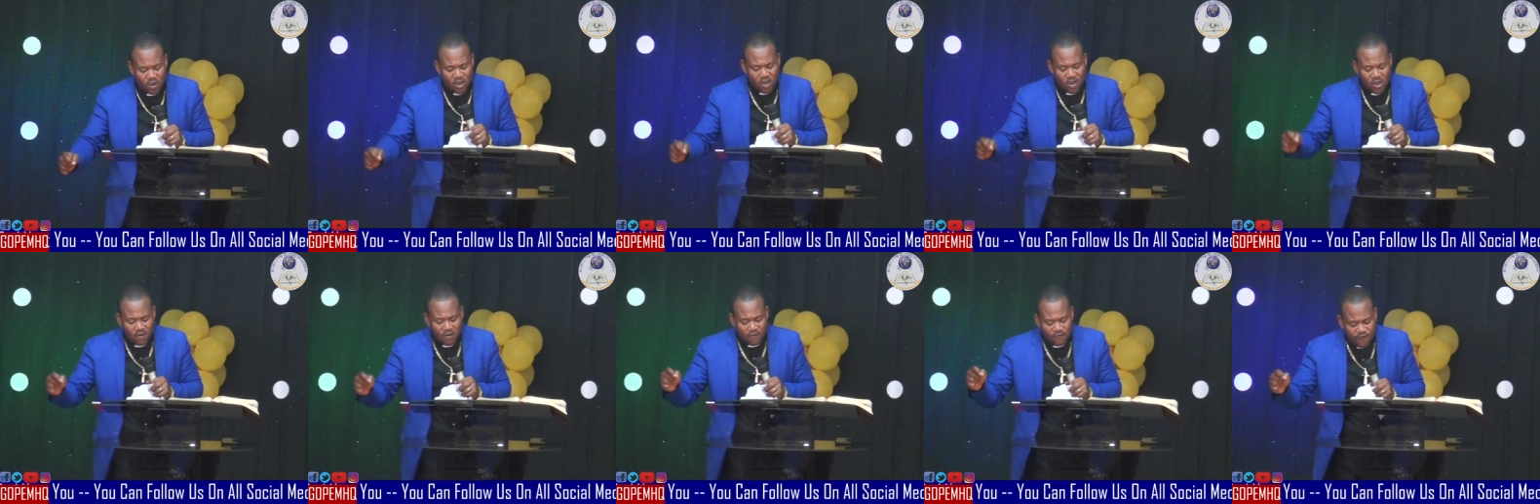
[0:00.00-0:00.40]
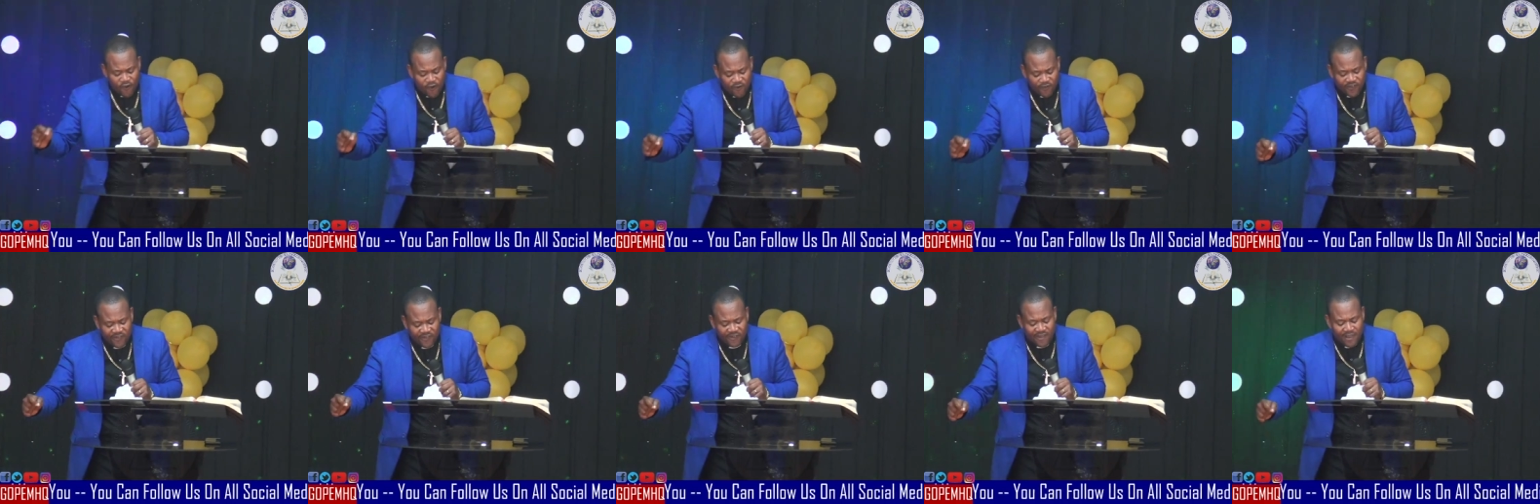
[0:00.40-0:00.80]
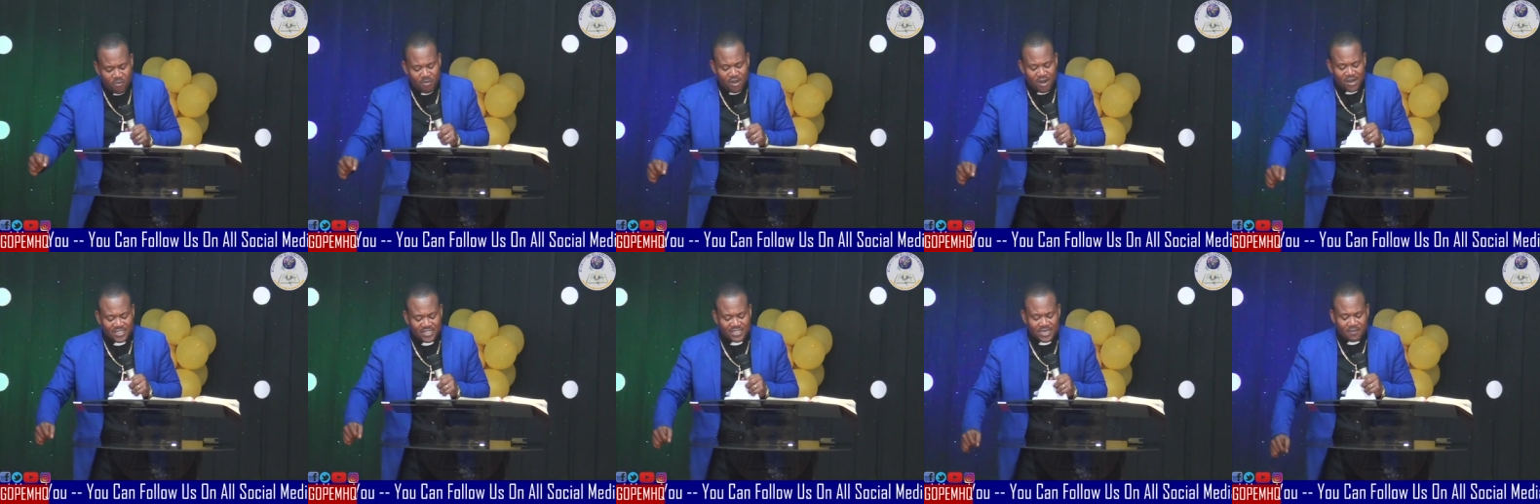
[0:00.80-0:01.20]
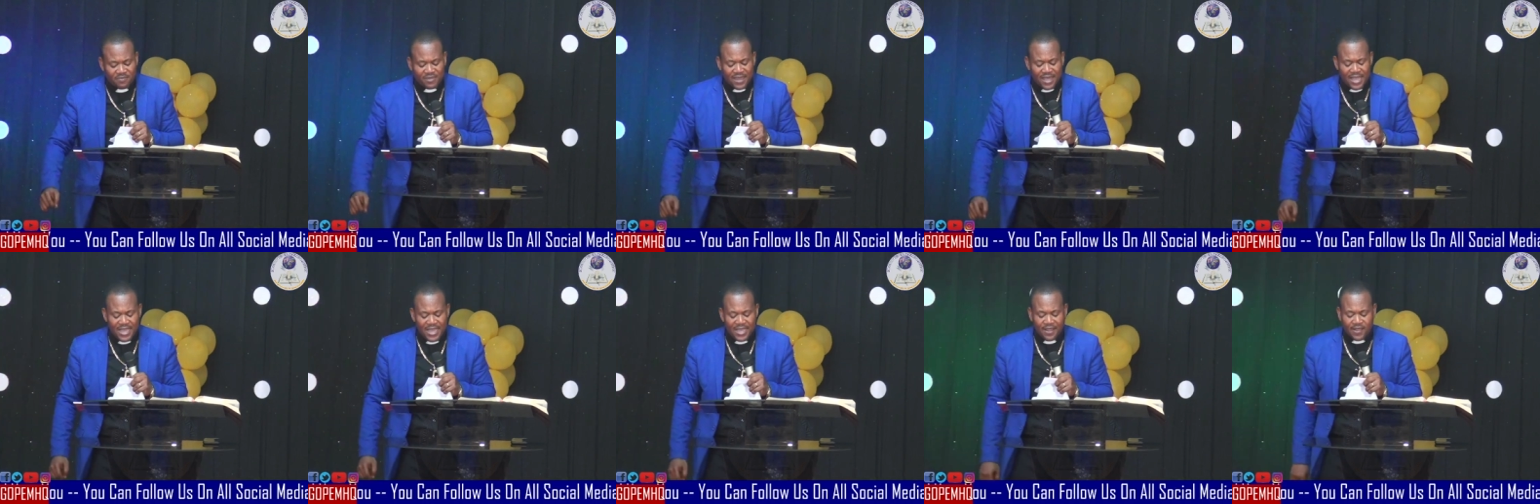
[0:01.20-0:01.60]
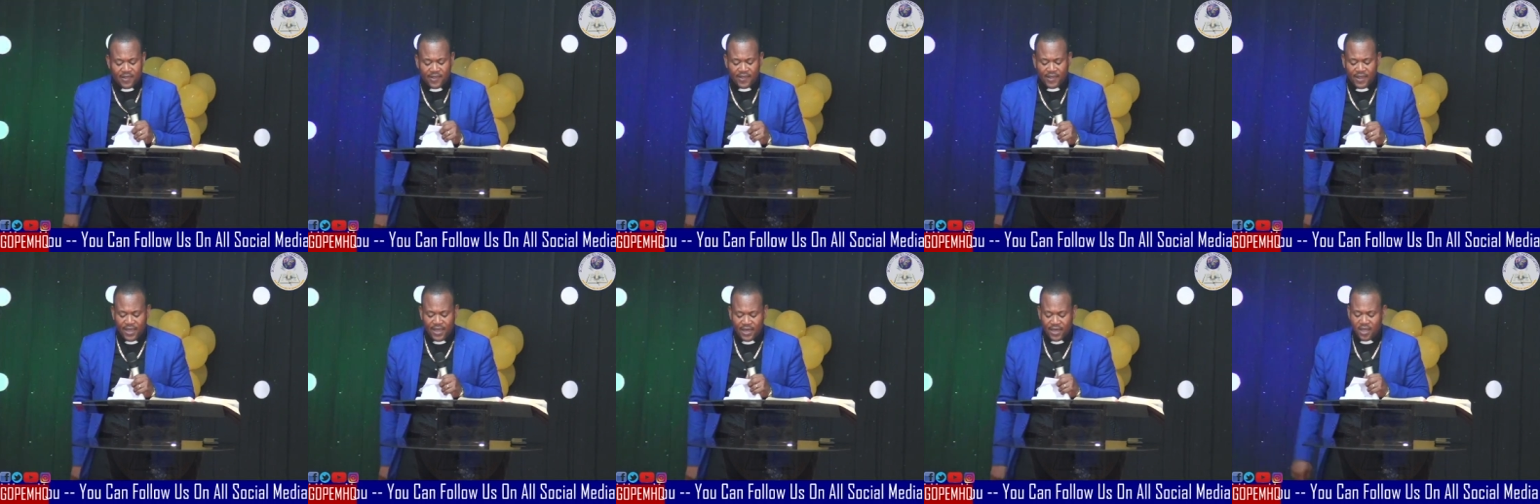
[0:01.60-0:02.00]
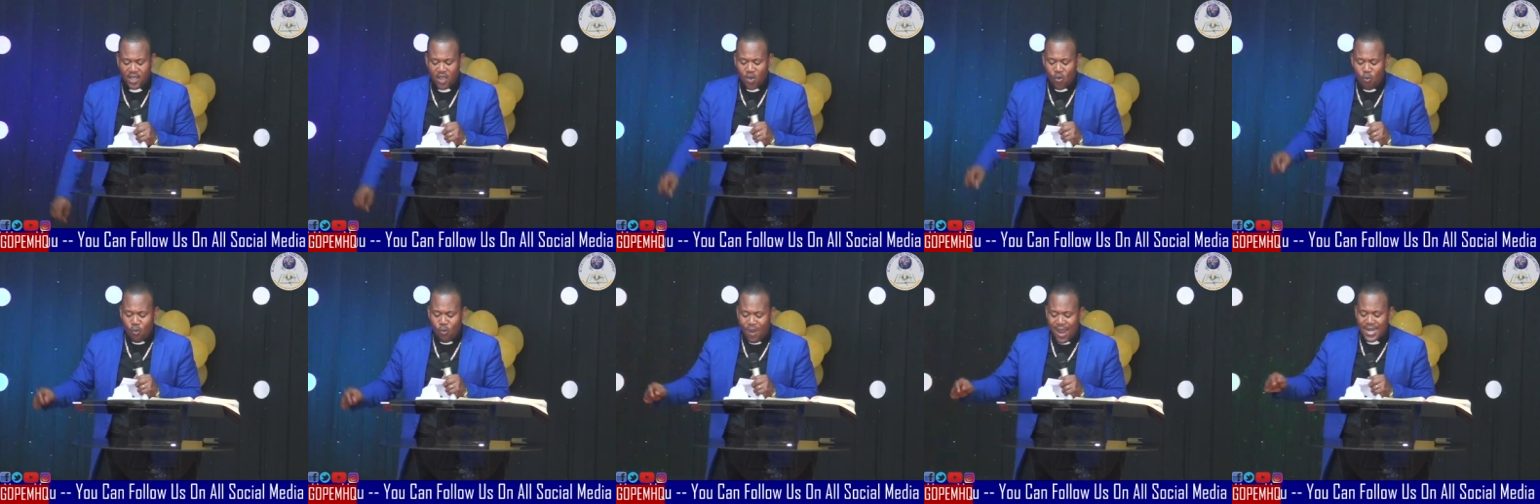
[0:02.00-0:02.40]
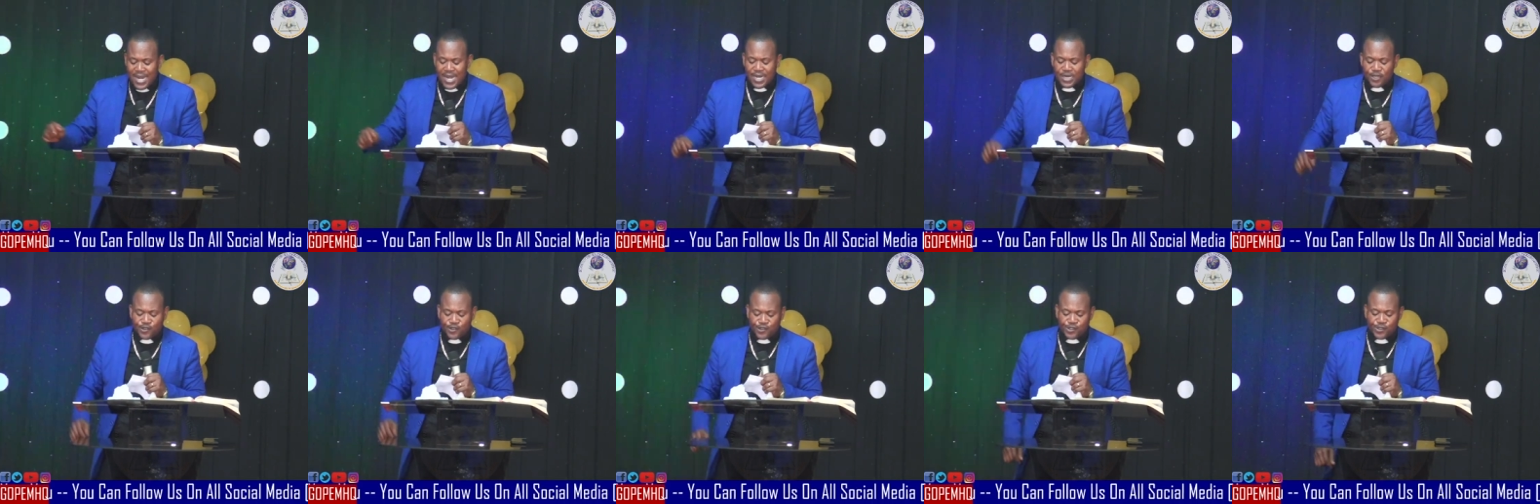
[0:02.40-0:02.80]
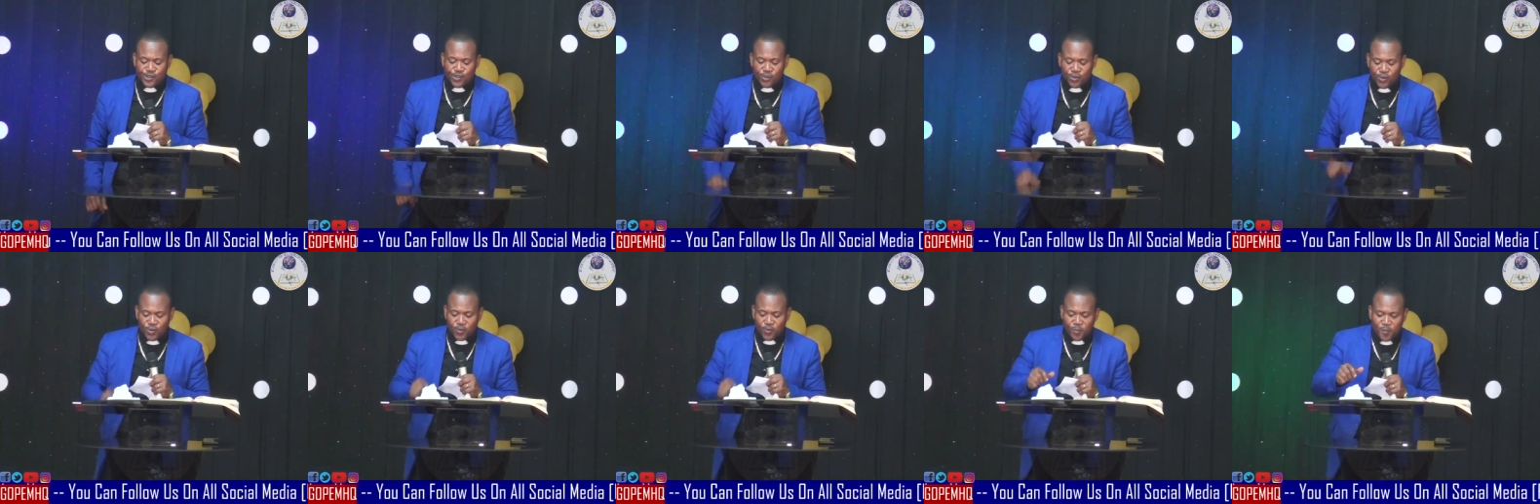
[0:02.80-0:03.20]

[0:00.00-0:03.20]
First Samuel chapter eighteen, one and two.